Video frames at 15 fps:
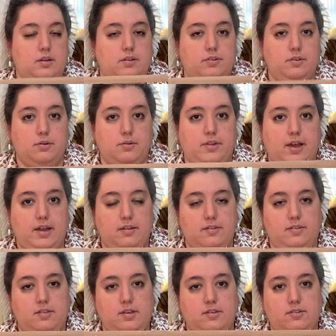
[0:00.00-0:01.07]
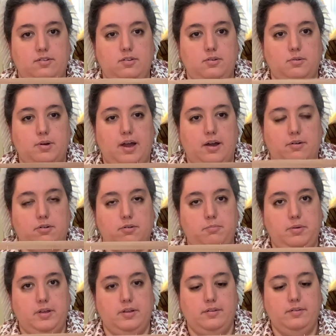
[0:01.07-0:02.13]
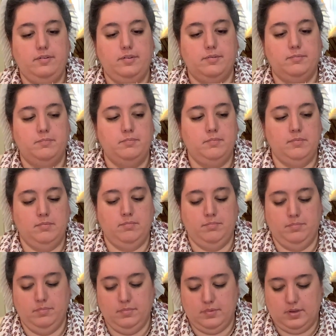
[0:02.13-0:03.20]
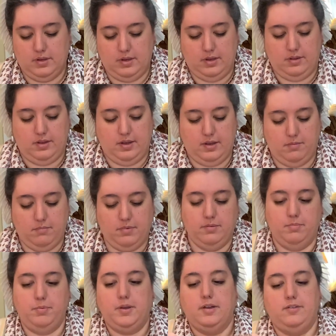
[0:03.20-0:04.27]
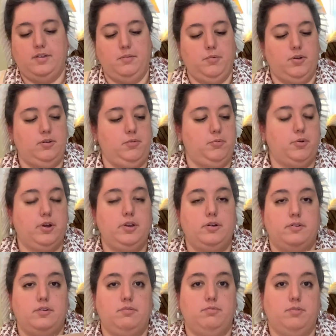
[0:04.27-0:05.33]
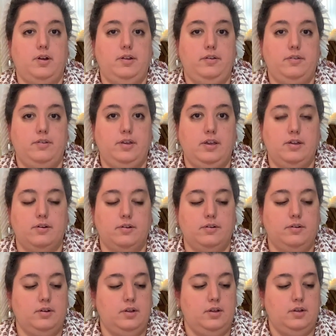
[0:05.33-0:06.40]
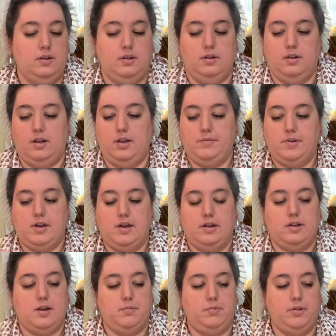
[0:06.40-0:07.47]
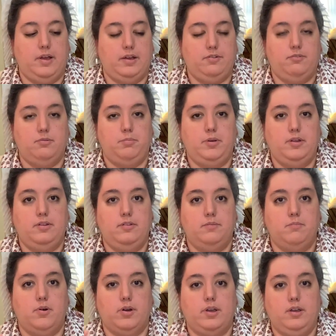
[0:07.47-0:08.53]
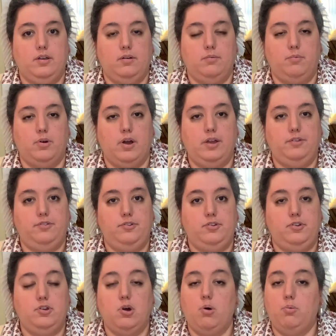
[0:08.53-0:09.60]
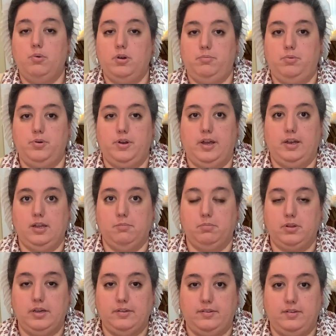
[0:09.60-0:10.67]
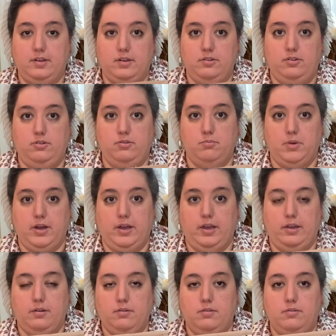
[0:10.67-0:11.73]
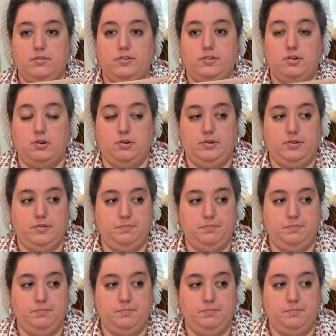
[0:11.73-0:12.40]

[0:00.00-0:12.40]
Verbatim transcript: So that is these two outer pins. And then because I'm going to be working on the front here, I've got a couple extra pins marking where I don't want to put any pleats into my skirt.